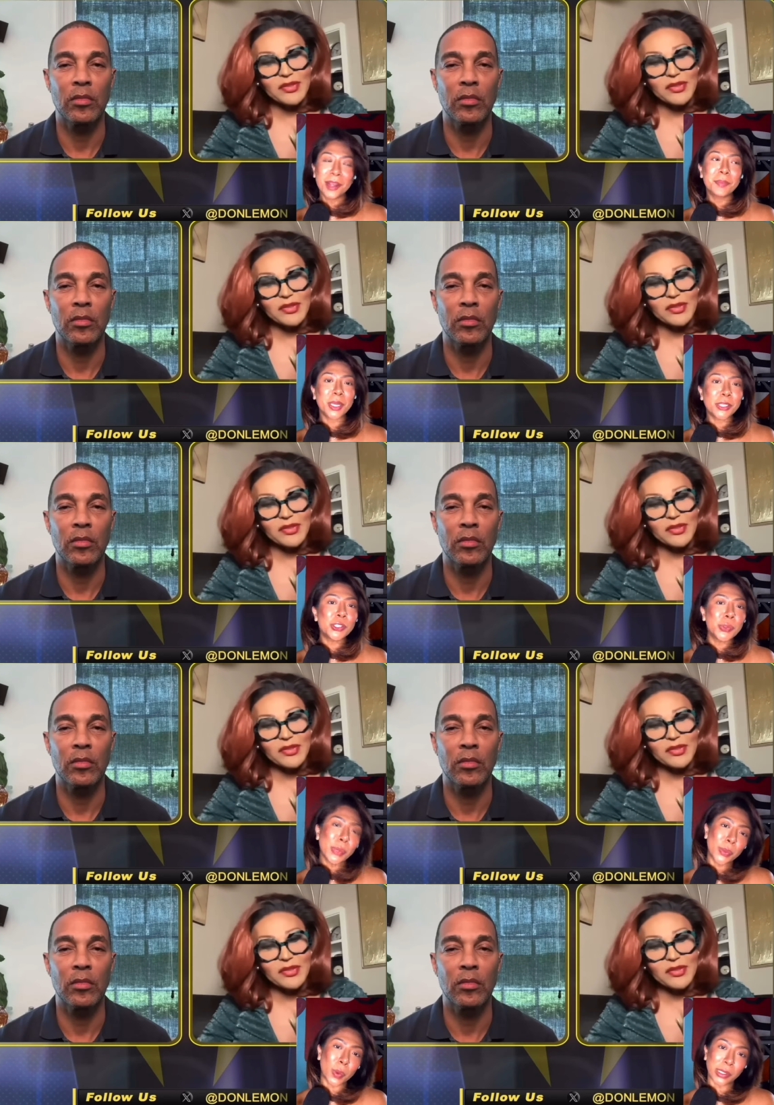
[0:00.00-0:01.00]
Speaker 1: because you
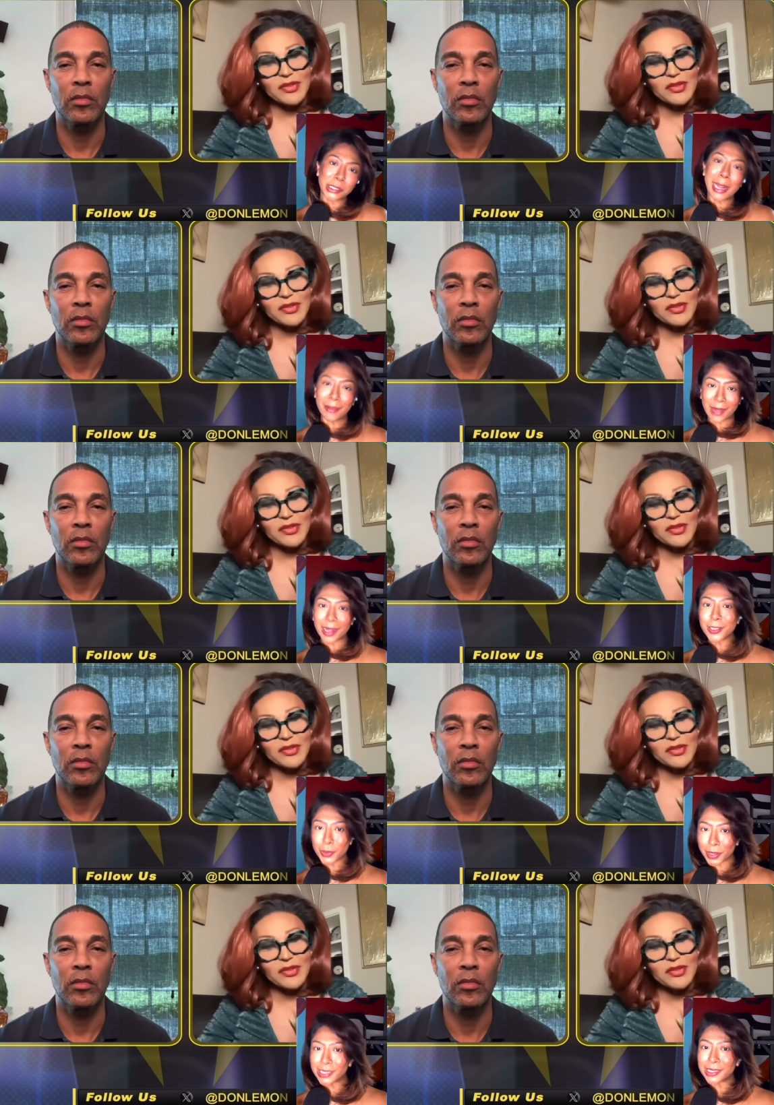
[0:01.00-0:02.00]
would want to have that
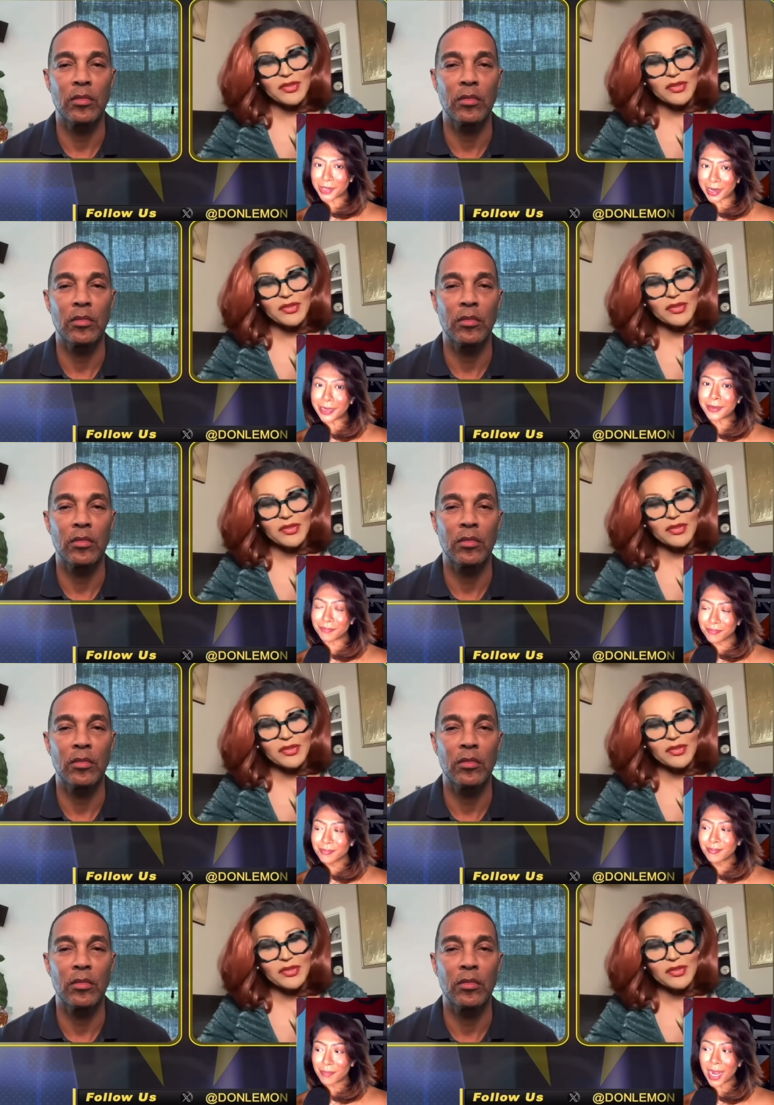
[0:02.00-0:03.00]
choice, right?
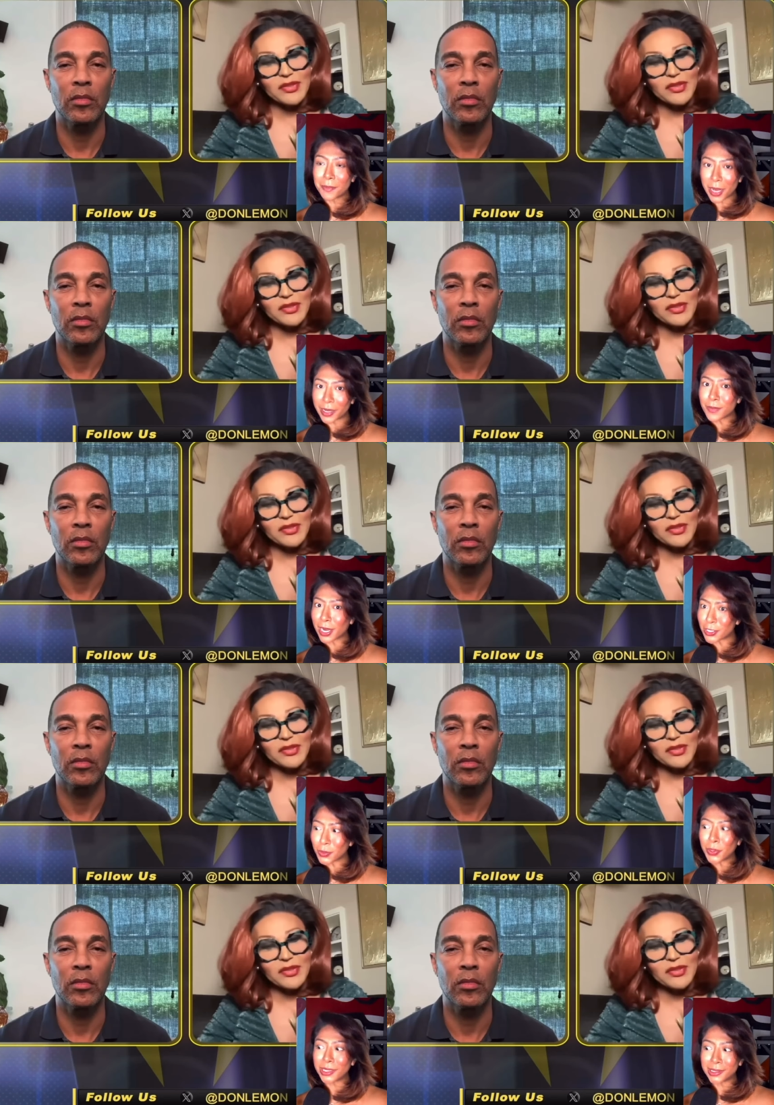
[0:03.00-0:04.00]
My body, my
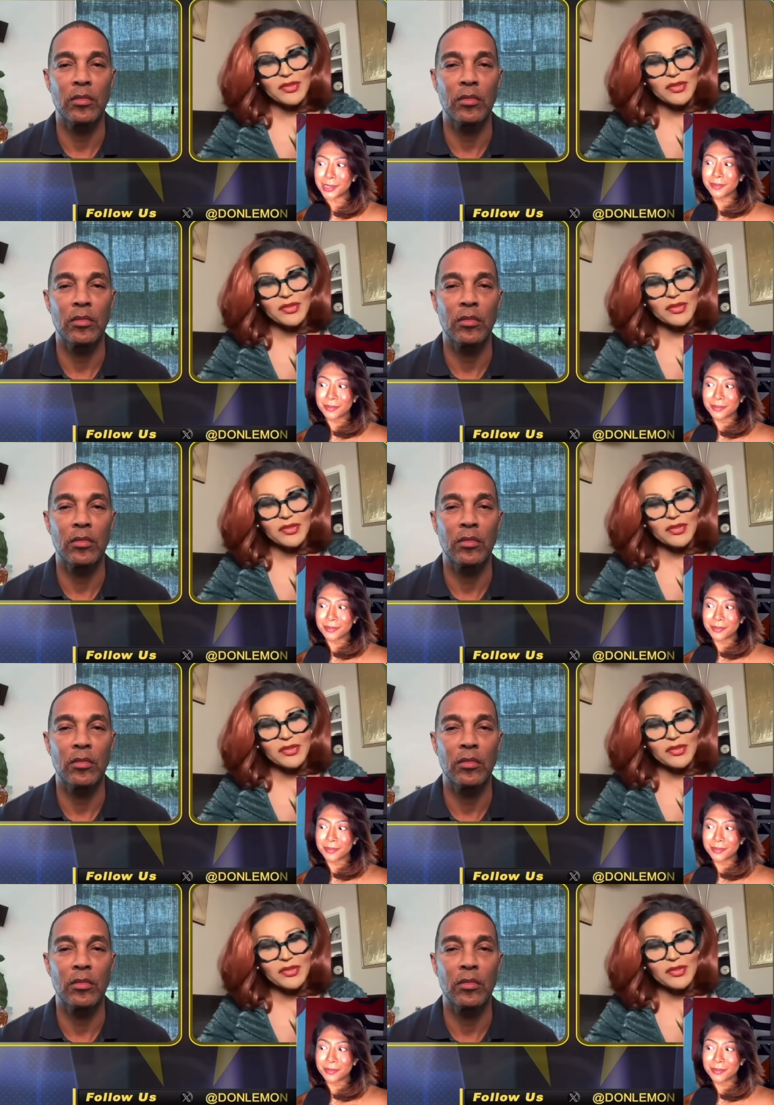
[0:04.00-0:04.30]
choice.